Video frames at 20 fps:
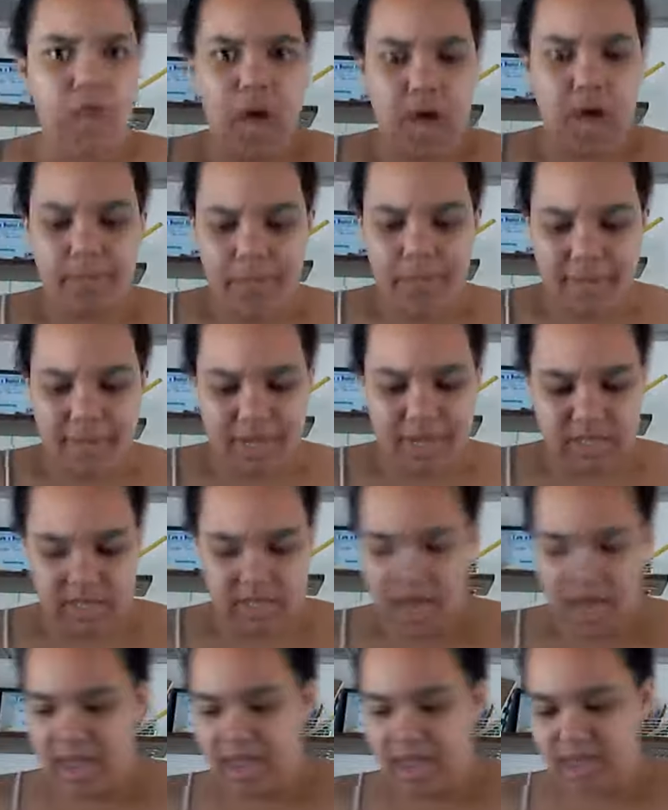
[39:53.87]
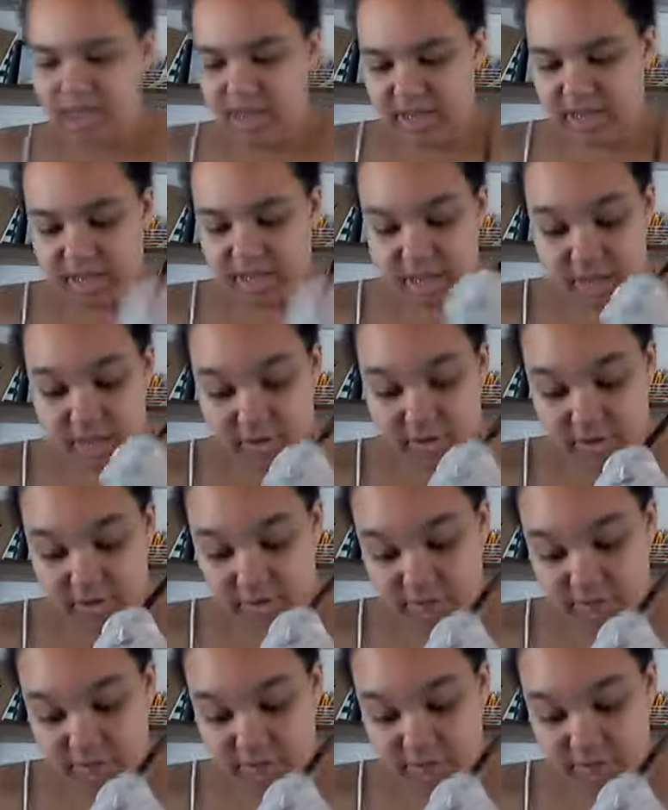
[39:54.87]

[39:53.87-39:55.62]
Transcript: Maybe it's, I have an accent. I'm